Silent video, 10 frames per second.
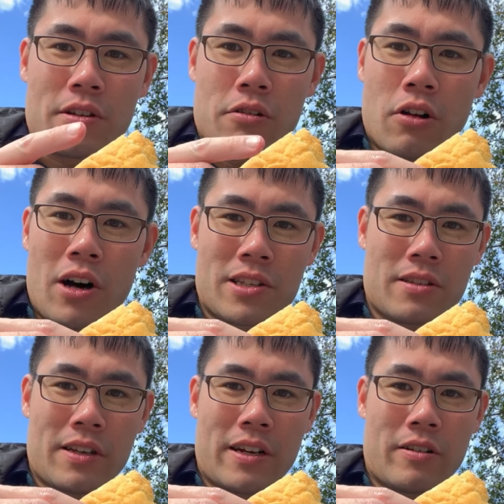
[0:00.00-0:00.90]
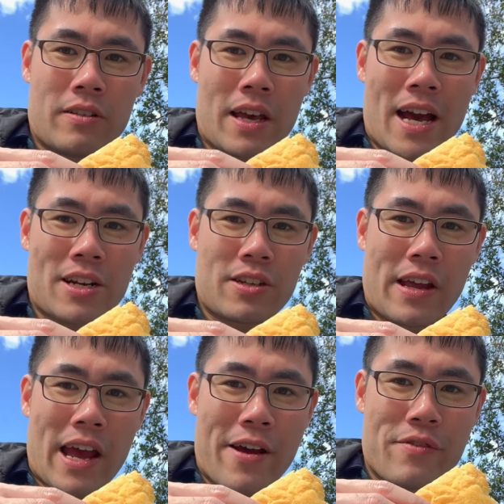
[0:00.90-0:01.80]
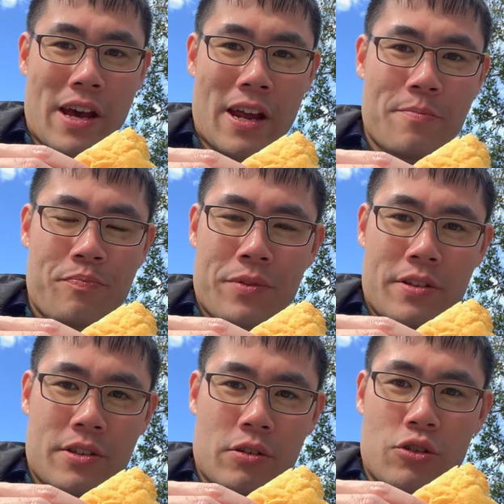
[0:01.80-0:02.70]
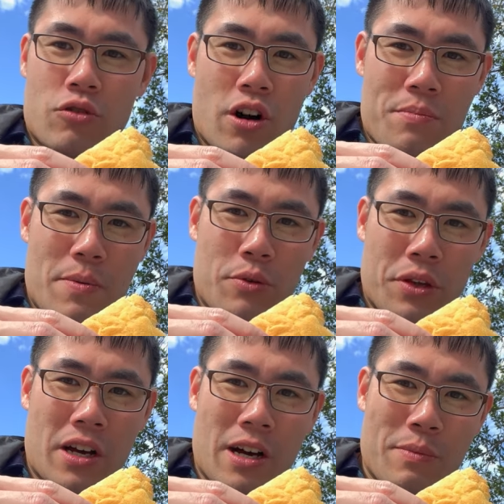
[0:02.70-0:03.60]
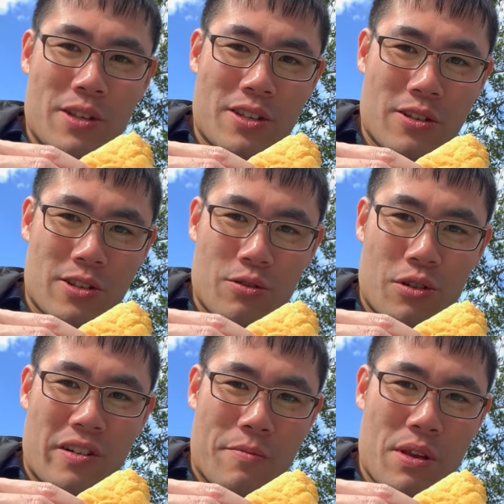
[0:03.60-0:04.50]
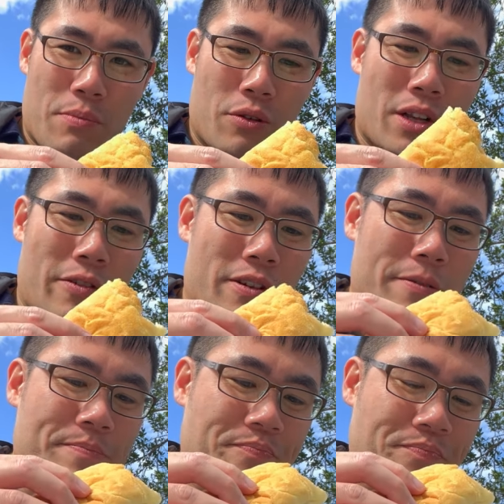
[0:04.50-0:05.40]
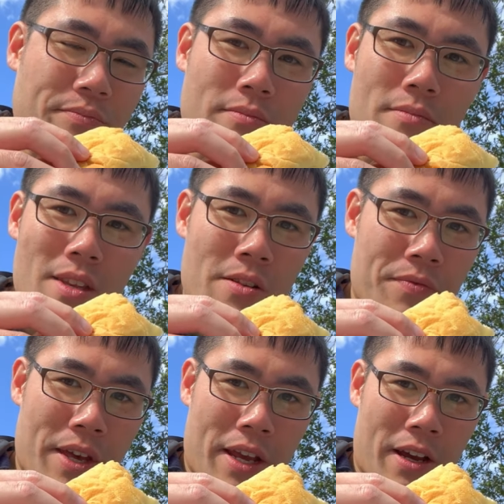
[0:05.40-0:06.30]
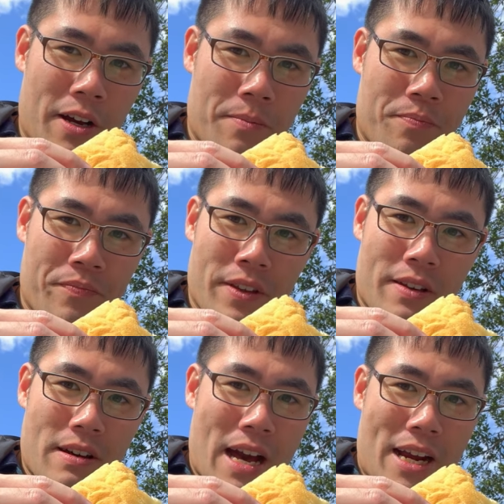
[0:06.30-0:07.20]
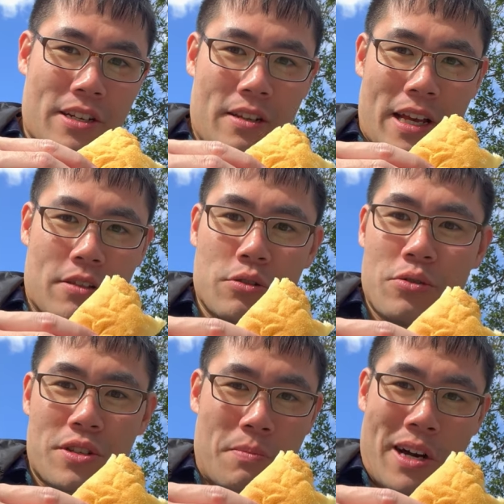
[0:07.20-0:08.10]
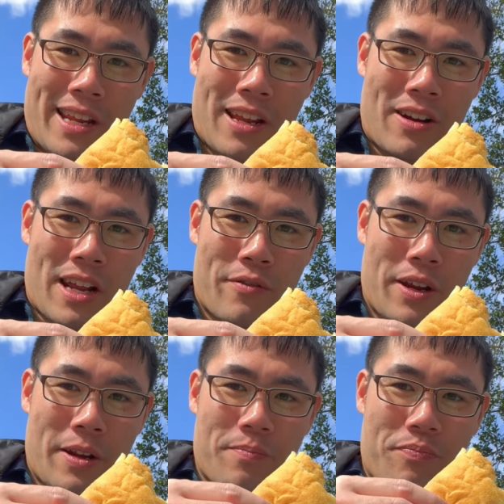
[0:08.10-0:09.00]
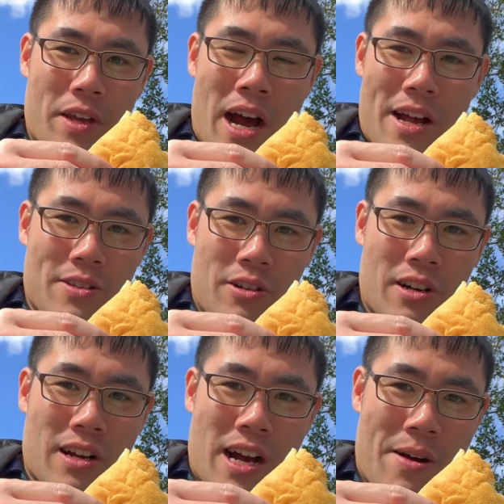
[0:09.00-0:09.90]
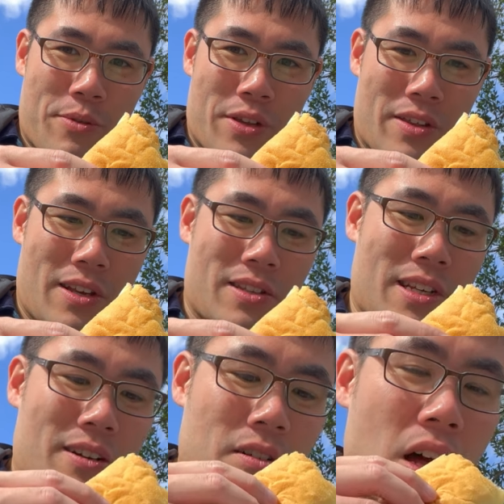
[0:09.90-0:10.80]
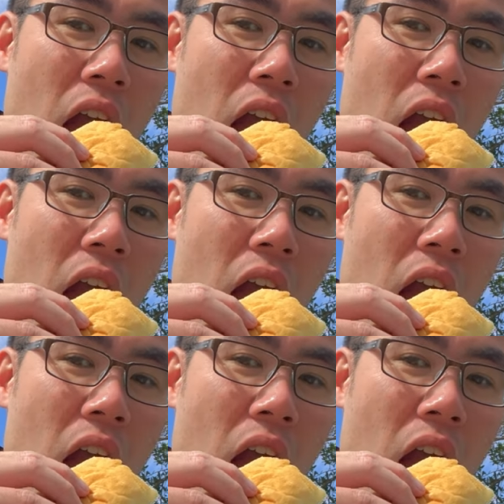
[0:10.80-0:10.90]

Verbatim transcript: a loss leader. They actually have that to draw people to come into the store and people love it. They um, actually like lose money on every hot dog combo that they sell.